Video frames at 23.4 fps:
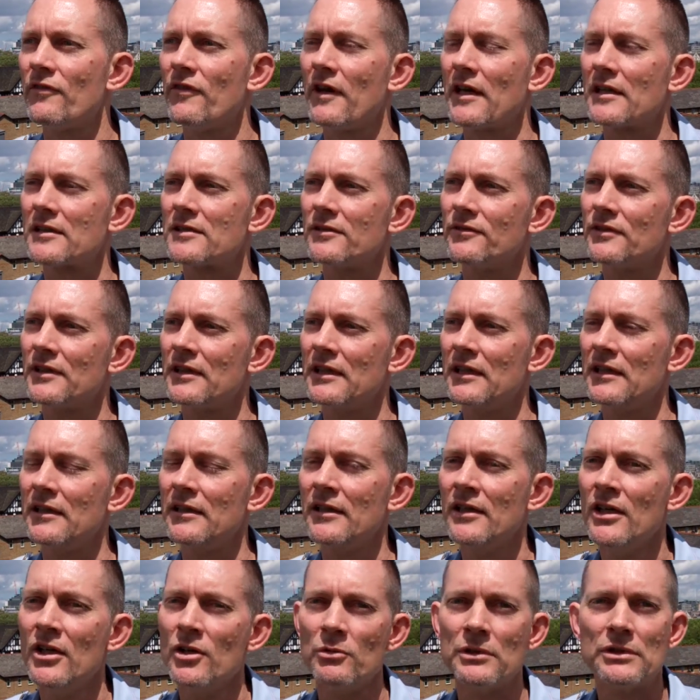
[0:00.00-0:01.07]
effectively.
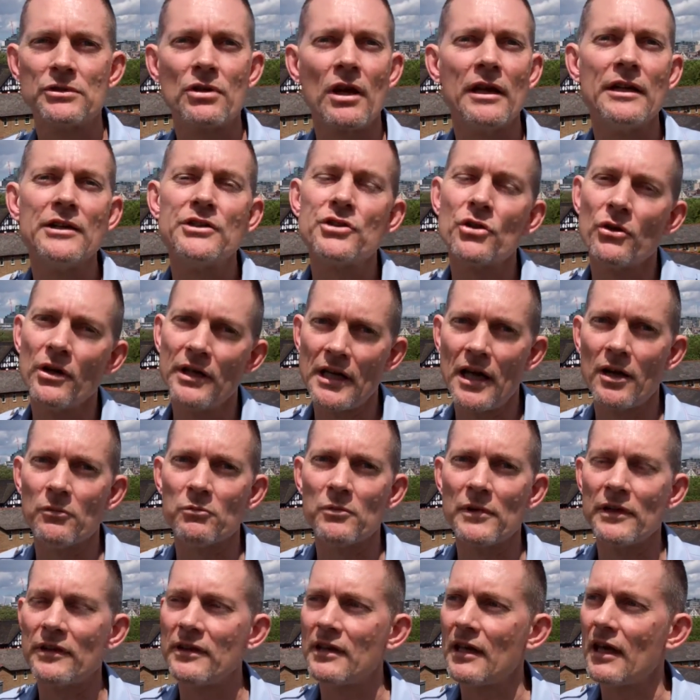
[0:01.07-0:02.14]
We try to join
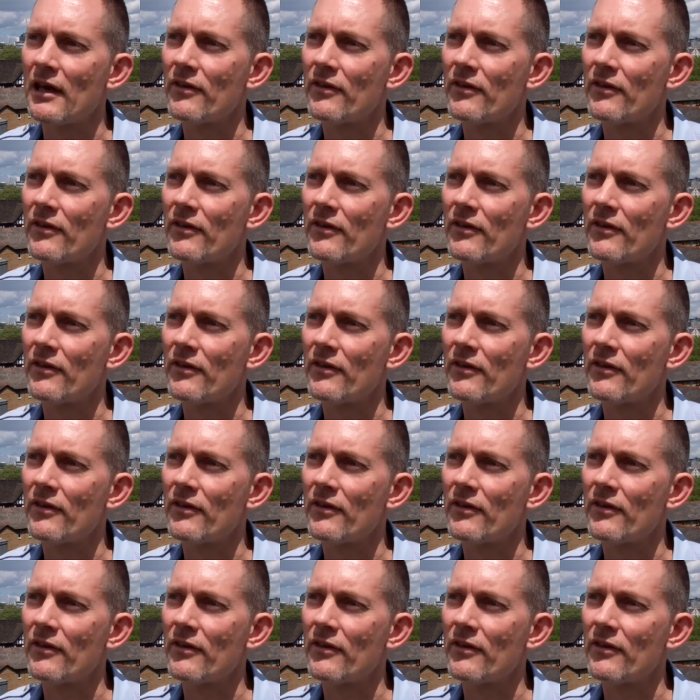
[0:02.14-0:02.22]
up with the